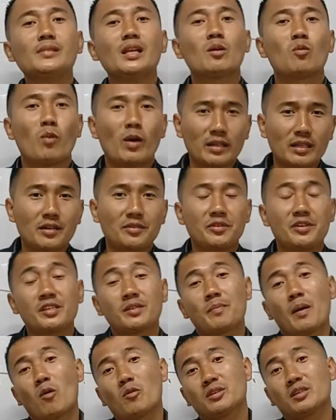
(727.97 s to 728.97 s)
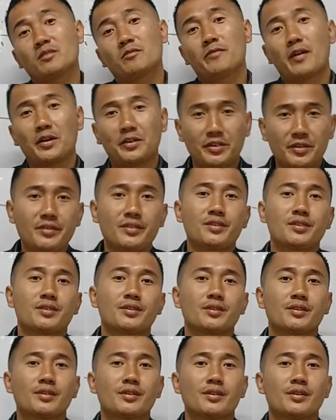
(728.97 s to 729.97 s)
what are these powers and
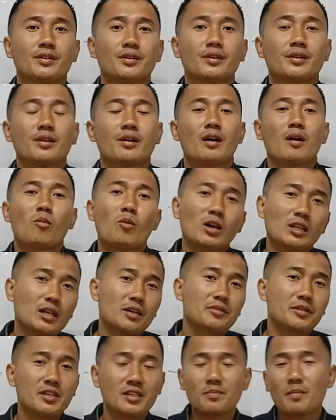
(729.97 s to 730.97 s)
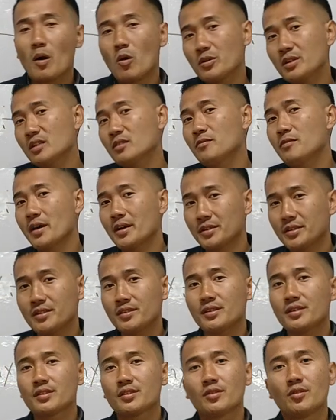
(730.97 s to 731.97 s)
functions. What are these powers and
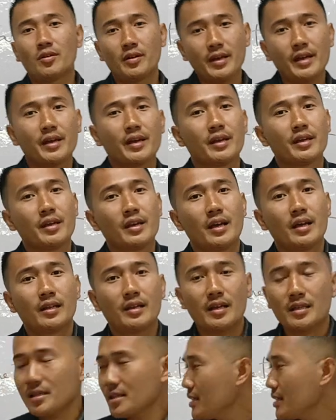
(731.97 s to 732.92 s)
functions? Okay, let's